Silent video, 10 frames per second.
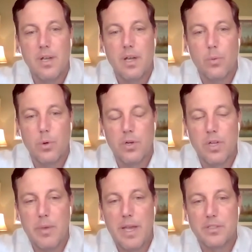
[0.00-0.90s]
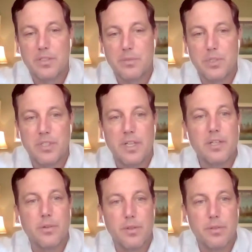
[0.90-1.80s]
uh, World Cup matches, in
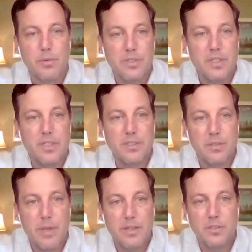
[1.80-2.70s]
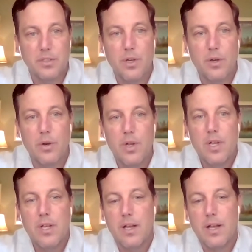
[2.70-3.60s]
particular the three cities in Mexico
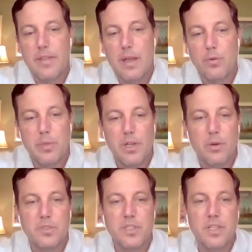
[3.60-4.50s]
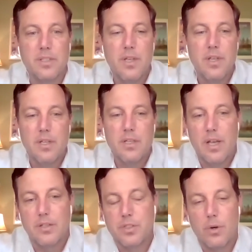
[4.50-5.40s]
uh, that will be hosting.
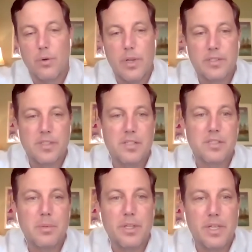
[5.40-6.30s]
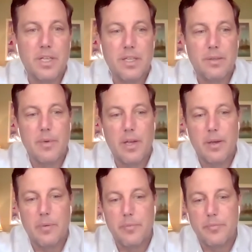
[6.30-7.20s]
Uh, so accessibility
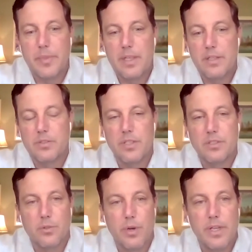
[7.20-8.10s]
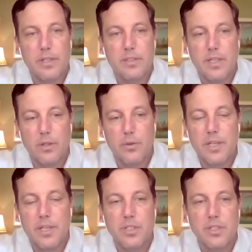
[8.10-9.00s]
um, is, is a great, and
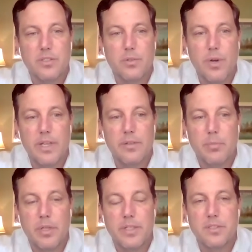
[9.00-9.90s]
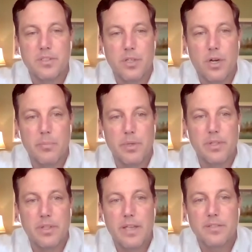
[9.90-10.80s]
location is a great place to start.
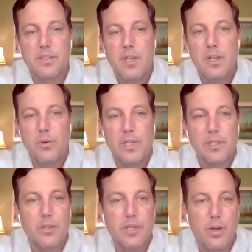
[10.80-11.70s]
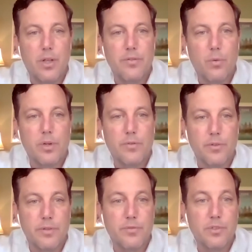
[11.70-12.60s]
But next, we can look at all of the
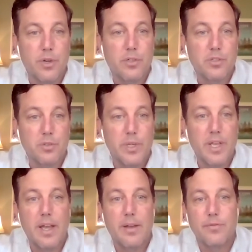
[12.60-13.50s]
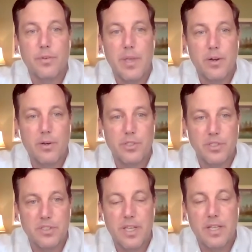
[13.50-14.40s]
wonderful infrastructure we have, from N R G
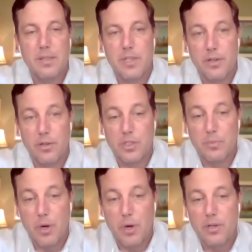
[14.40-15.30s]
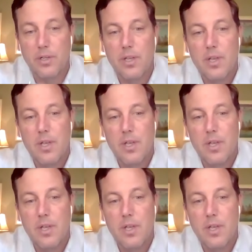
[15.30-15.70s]
Stadium to N R G Park,